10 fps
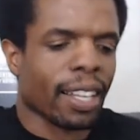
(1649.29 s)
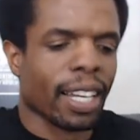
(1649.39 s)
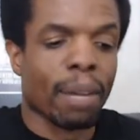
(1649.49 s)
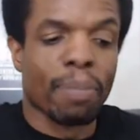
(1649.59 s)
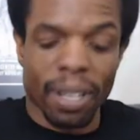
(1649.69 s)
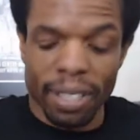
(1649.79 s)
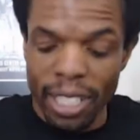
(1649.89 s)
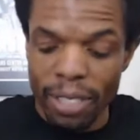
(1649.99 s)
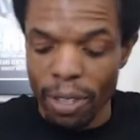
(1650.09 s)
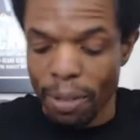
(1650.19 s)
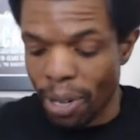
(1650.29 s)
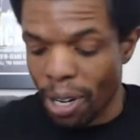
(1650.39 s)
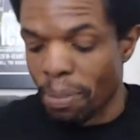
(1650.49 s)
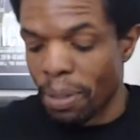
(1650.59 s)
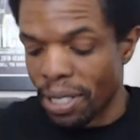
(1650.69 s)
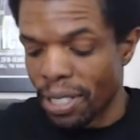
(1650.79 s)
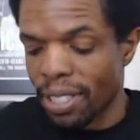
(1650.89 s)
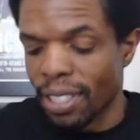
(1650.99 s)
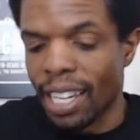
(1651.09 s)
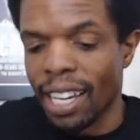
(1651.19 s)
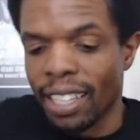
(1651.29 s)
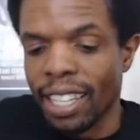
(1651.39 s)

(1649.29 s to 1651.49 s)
Like, I bought these for a purpose and